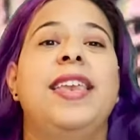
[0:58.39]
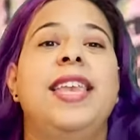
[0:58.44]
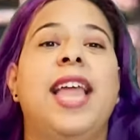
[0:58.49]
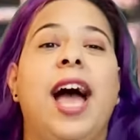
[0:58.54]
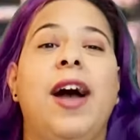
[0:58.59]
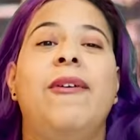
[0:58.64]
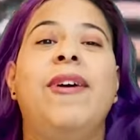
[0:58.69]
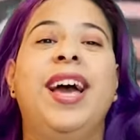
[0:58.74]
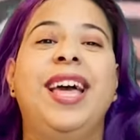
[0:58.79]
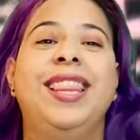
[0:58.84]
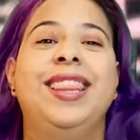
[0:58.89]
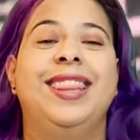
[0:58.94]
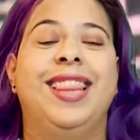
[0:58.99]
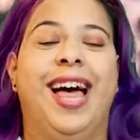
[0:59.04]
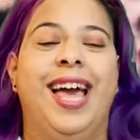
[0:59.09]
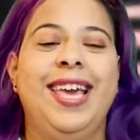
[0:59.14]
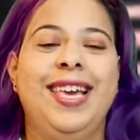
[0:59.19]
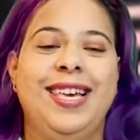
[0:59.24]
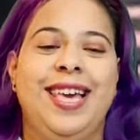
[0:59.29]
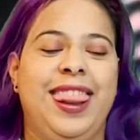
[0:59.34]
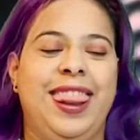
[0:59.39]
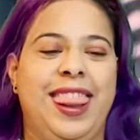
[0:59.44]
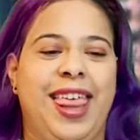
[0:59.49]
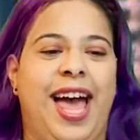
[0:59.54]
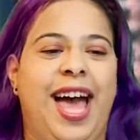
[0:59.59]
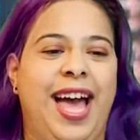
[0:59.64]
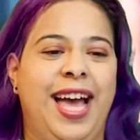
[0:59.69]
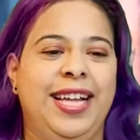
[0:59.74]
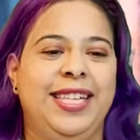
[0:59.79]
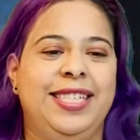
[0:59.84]
Now I like
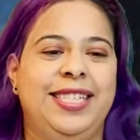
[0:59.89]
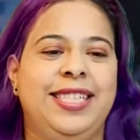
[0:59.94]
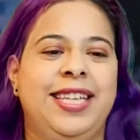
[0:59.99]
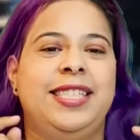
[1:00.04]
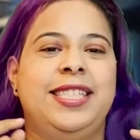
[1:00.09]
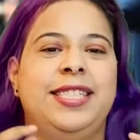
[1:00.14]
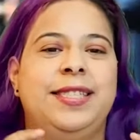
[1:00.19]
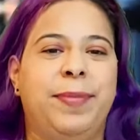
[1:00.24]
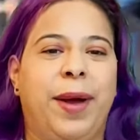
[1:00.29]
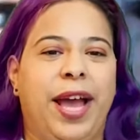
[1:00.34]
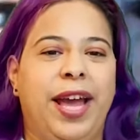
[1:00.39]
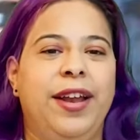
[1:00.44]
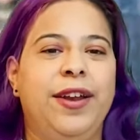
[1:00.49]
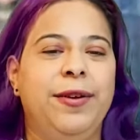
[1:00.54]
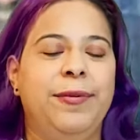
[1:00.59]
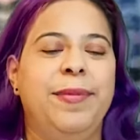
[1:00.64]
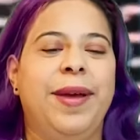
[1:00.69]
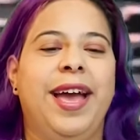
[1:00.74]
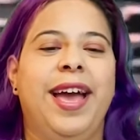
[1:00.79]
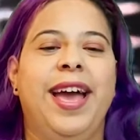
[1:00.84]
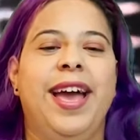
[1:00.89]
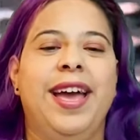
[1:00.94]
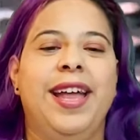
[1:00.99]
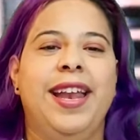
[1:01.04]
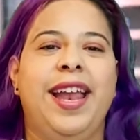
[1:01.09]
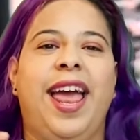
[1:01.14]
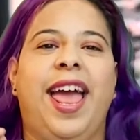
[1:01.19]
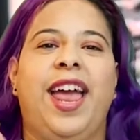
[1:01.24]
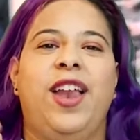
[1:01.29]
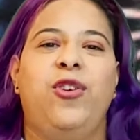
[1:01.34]
that
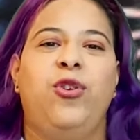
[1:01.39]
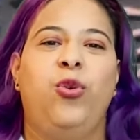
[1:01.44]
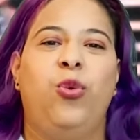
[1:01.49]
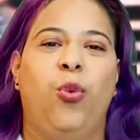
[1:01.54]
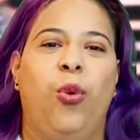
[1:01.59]
Spider-Man and